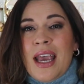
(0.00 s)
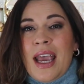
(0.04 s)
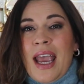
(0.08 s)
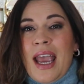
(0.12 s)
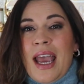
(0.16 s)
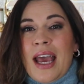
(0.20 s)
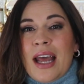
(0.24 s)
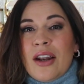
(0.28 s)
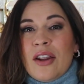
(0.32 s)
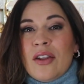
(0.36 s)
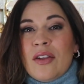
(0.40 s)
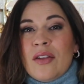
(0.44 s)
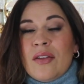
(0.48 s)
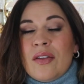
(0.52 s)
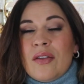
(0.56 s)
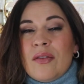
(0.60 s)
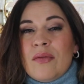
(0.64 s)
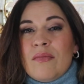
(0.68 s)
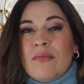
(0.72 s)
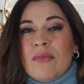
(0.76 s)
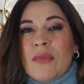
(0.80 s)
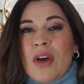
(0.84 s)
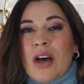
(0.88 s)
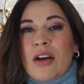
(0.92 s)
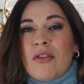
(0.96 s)
And
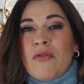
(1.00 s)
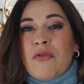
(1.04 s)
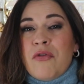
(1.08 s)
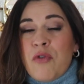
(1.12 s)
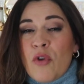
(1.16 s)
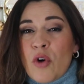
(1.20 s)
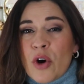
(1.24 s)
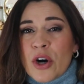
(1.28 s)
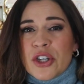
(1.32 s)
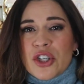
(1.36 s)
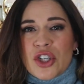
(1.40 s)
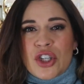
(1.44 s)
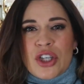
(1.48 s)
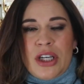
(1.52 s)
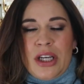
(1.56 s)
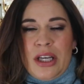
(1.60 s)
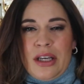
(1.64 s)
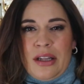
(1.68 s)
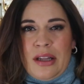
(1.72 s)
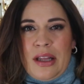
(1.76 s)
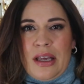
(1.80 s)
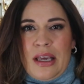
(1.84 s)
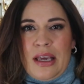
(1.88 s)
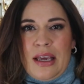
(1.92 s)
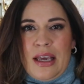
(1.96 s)

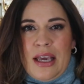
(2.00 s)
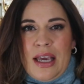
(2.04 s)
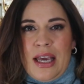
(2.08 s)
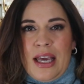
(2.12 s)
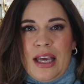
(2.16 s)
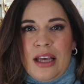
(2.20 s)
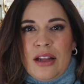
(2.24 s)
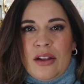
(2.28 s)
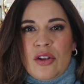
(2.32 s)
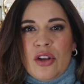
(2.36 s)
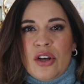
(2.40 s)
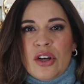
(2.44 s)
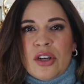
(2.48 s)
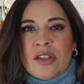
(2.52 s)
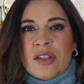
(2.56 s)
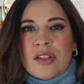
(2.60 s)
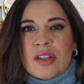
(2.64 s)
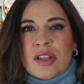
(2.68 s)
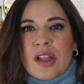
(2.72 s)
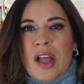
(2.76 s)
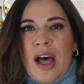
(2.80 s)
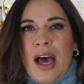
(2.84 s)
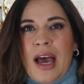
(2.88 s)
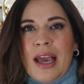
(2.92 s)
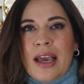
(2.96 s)
unfortunately, it
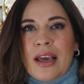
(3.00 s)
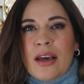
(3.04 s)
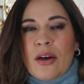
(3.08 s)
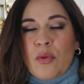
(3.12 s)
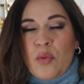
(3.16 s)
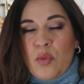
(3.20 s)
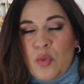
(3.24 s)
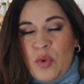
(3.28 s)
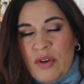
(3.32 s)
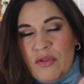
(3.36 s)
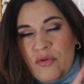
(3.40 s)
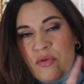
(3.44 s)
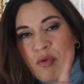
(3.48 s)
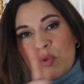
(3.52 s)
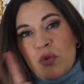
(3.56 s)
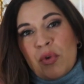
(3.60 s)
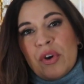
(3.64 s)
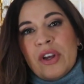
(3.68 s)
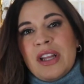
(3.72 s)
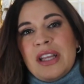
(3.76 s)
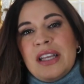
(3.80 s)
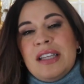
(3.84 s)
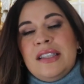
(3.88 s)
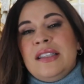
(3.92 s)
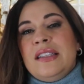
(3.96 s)
looks like we've
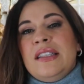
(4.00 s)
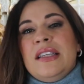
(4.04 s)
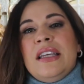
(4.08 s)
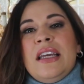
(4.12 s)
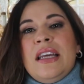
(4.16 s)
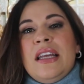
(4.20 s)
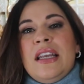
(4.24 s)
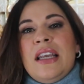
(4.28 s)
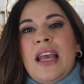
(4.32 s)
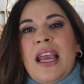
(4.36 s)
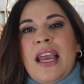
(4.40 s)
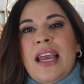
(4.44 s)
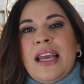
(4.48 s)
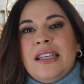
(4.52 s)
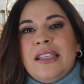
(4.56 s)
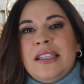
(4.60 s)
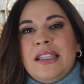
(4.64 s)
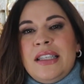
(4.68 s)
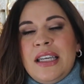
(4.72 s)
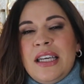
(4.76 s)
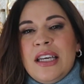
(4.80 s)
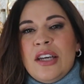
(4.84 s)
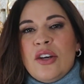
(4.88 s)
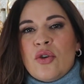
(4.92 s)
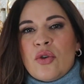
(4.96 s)
really seen a
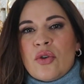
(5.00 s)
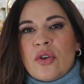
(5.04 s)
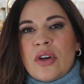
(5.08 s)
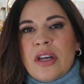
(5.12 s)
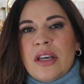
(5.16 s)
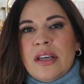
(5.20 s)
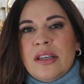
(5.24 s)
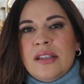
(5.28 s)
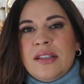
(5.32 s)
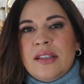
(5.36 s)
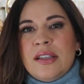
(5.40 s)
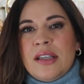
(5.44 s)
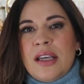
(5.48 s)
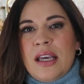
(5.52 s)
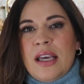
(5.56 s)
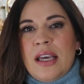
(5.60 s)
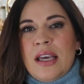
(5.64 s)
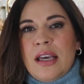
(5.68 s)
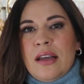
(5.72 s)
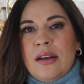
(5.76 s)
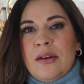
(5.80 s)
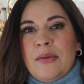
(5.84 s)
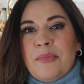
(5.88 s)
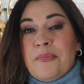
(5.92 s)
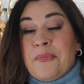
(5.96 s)
decrease
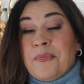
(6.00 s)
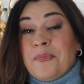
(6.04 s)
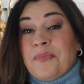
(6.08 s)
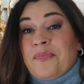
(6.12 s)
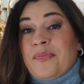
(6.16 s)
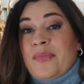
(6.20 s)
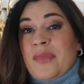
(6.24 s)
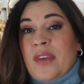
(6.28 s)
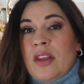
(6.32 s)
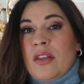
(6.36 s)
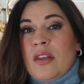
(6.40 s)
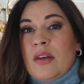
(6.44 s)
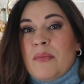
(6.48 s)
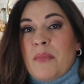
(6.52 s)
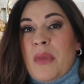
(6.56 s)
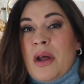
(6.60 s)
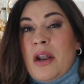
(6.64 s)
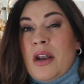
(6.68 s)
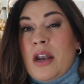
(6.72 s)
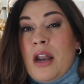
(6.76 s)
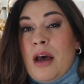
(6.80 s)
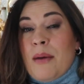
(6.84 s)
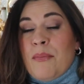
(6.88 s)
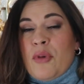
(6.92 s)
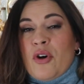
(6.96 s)
in the
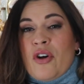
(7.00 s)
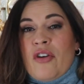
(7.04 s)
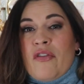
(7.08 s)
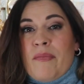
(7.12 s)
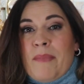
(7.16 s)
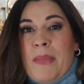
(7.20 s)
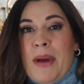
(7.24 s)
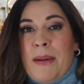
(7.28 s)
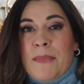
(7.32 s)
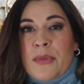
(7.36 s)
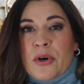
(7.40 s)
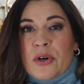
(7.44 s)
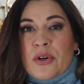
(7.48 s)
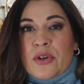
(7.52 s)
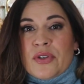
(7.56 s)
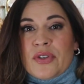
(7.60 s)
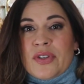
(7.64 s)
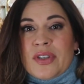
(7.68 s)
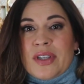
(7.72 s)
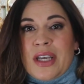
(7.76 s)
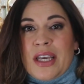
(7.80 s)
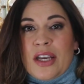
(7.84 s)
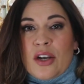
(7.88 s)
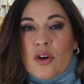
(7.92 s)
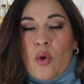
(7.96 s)
number of
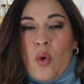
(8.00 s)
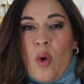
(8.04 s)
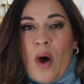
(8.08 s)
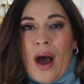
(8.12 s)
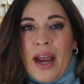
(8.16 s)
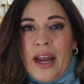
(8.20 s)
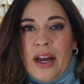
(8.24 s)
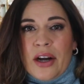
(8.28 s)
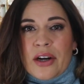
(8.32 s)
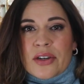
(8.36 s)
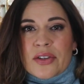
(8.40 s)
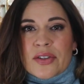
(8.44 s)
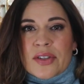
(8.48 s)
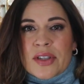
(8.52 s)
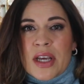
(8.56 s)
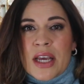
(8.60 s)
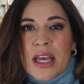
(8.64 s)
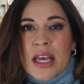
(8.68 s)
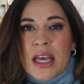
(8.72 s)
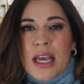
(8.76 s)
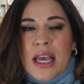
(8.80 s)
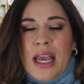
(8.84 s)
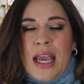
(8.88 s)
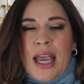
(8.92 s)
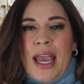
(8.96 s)
members in choirs.
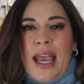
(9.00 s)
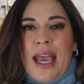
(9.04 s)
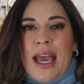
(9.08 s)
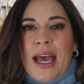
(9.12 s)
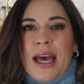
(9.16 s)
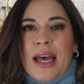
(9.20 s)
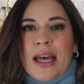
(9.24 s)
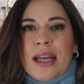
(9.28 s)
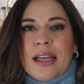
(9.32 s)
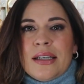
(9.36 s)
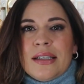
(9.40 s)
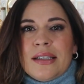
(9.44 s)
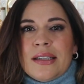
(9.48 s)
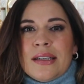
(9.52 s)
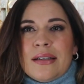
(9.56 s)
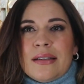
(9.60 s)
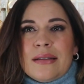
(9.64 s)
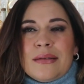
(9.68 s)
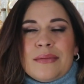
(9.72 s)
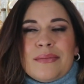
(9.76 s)
And